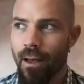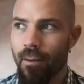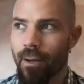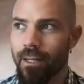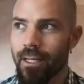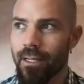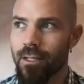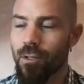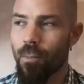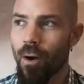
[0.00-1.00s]
Um, and then
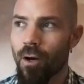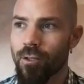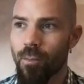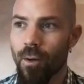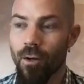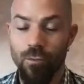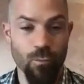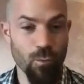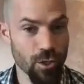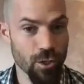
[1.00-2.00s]
there's the part about
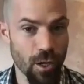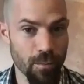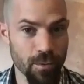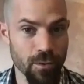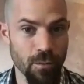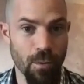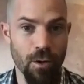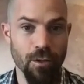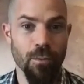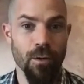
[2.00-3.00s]
workshops, the
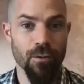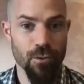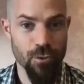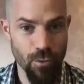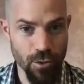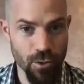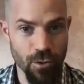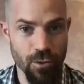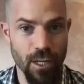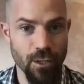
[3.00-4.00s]
part about
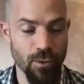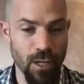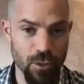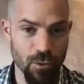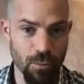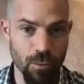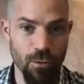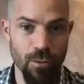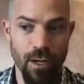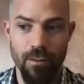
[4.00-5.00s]
structured educational
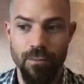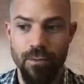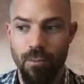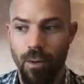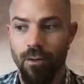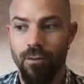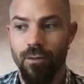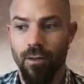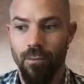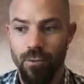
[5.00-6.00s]
programs, about
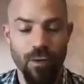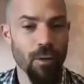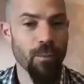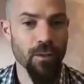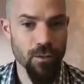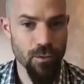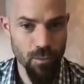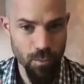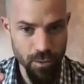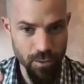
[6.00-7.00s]
um, developing
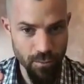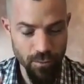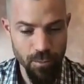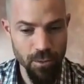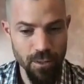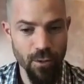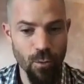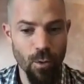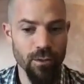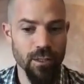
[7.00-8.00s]
specific specific
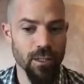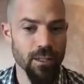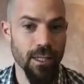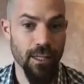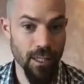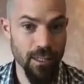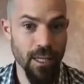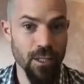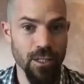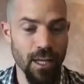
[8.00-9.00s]
qualities like an
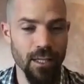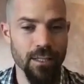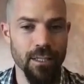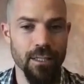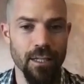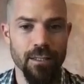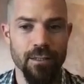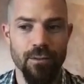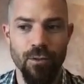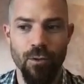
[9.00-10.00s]
intentionality
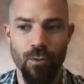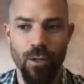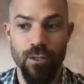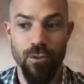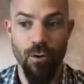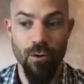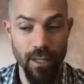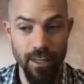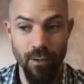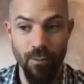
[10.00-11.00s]
that's you know quite strong
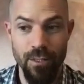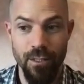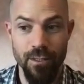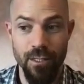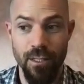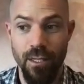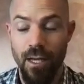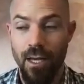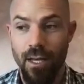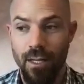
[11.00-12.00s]
in that residency.
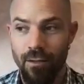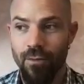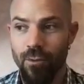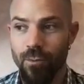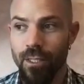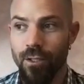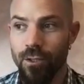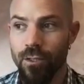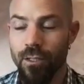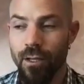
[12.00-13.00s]
That felt really
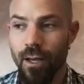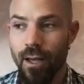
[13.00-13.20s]
good.